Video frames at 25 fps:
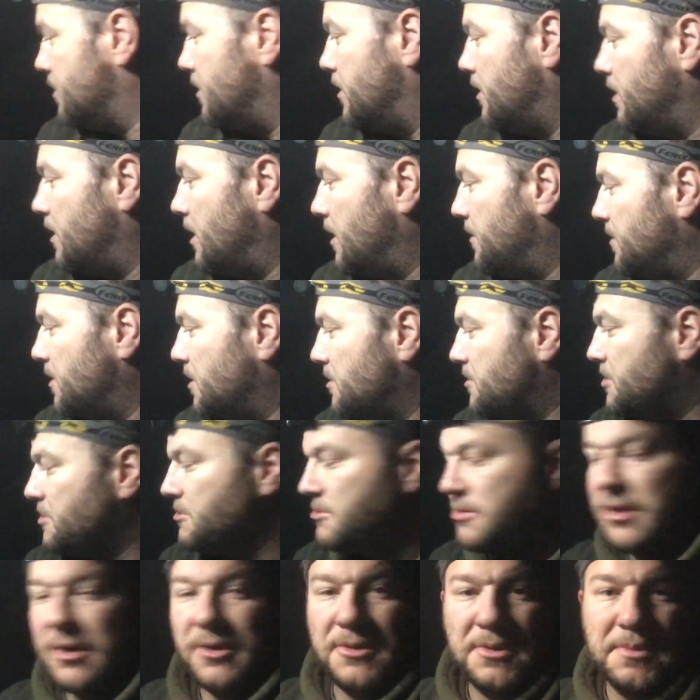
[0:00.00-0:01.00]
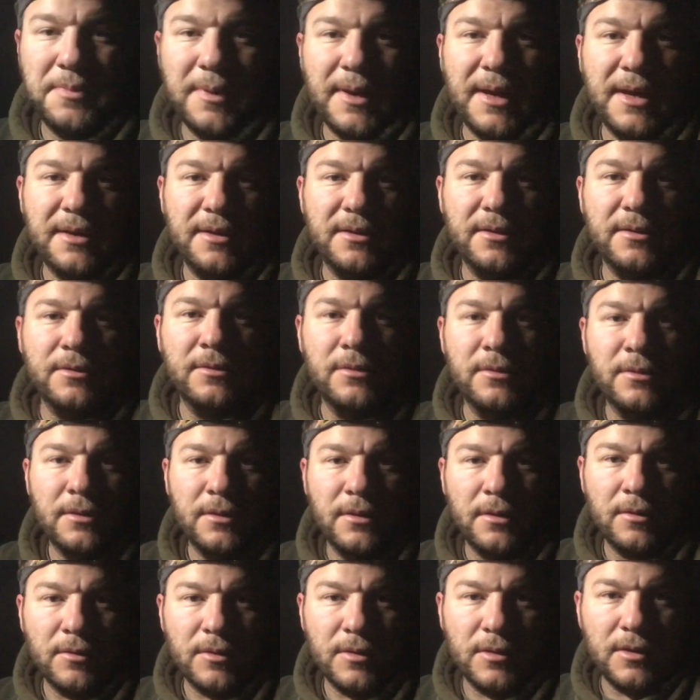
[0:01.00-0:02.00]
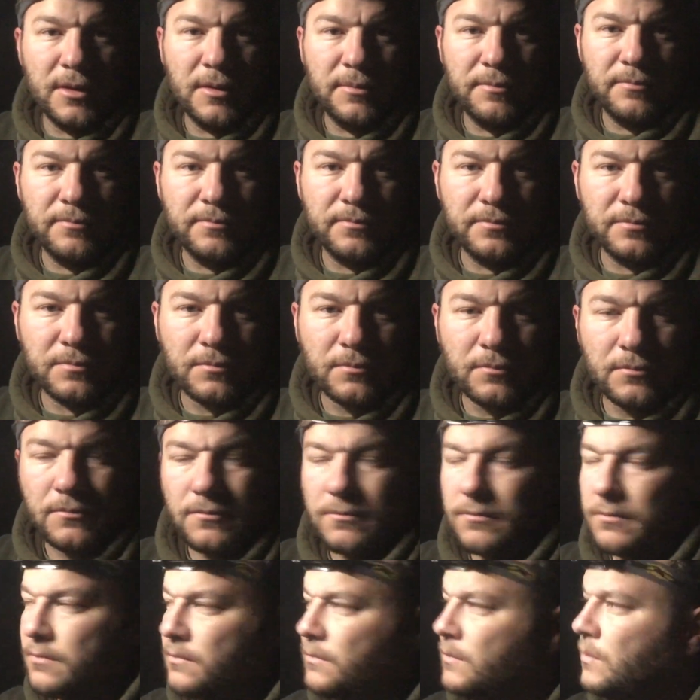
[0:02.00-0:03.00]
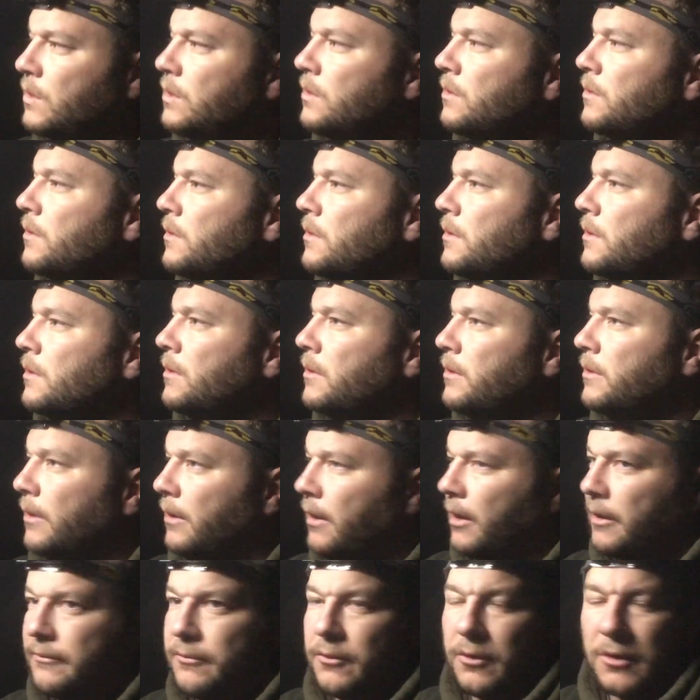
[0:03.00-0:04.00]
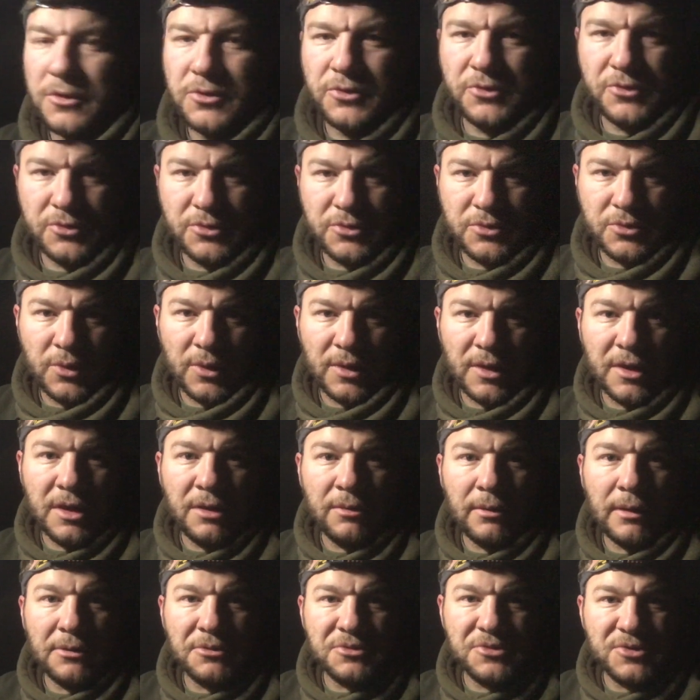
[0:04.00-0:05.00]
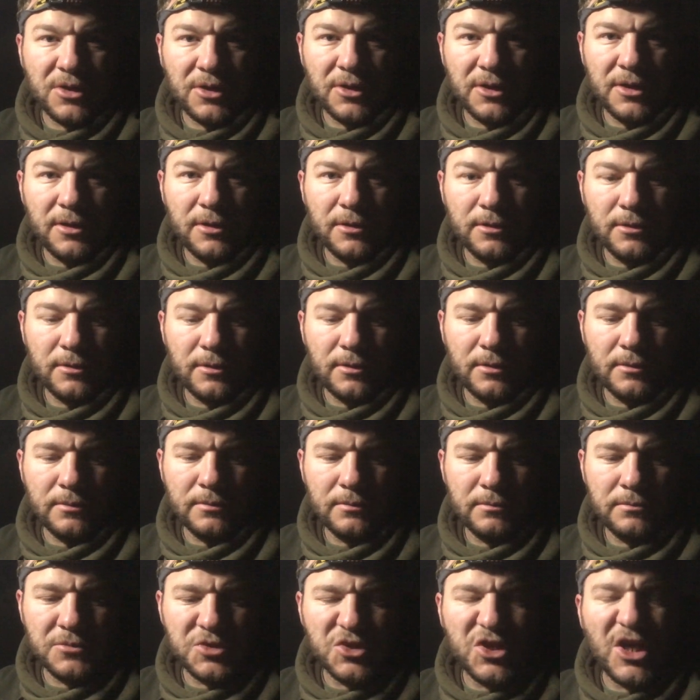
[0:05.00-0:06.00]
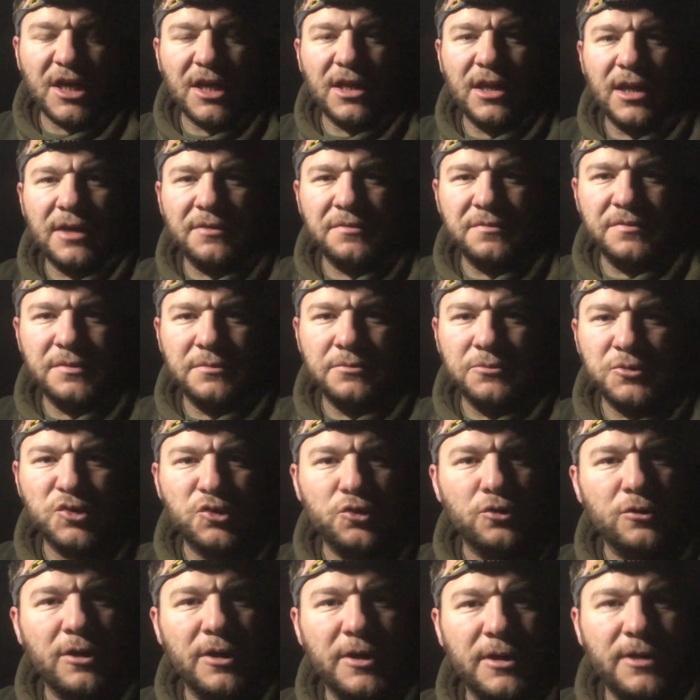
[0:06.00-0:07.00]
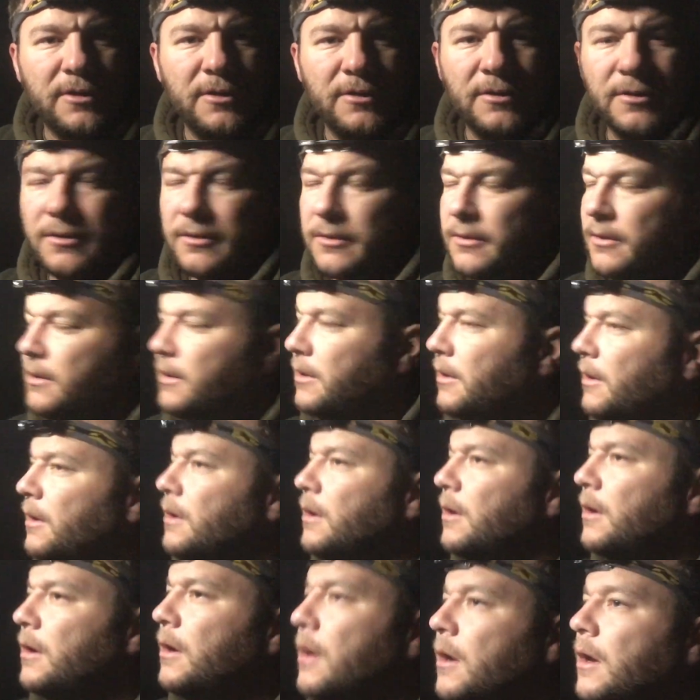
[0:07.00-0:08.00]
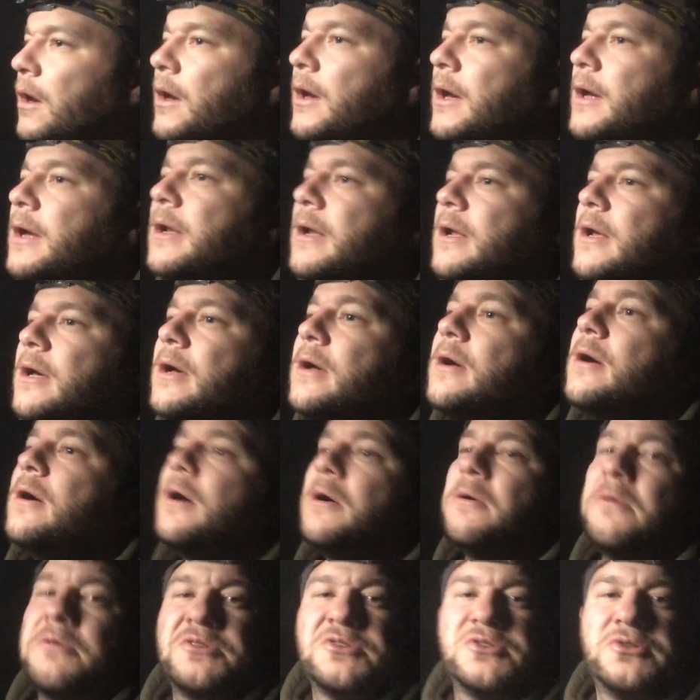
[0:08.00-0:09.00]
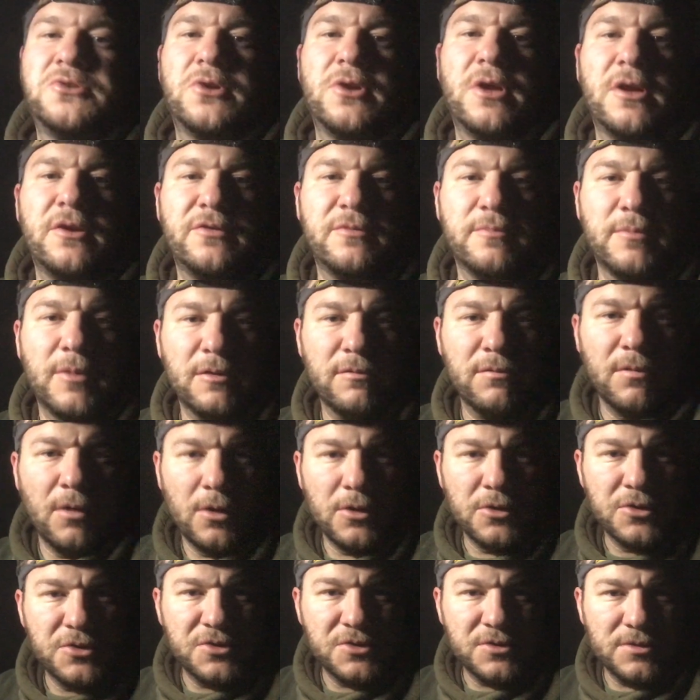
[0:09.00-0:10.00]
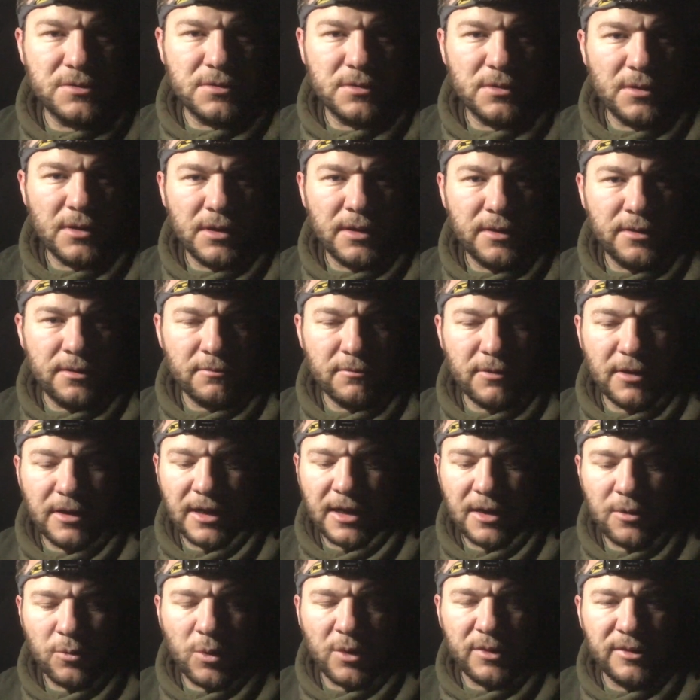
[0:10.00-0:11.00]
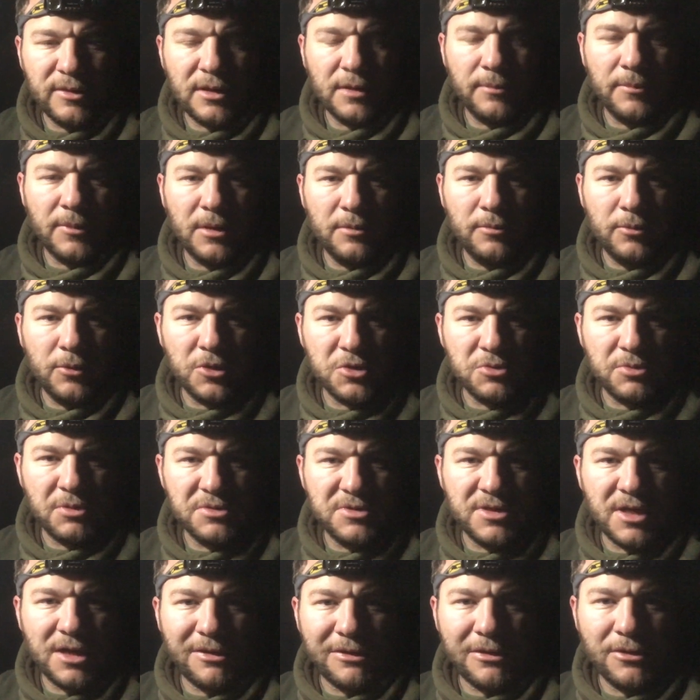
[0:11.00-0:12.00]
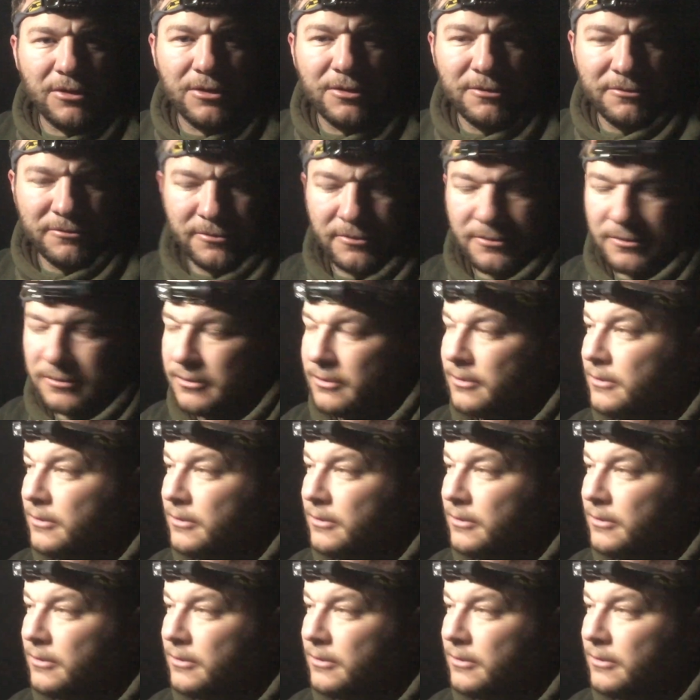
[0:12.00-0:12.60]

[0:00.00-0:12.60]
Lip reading: to let me know she was going to bed, and I thought I'd just quickly go outside, check that everything was alright. And I was stood over my rods and the right hand one down by the bush went tearing off.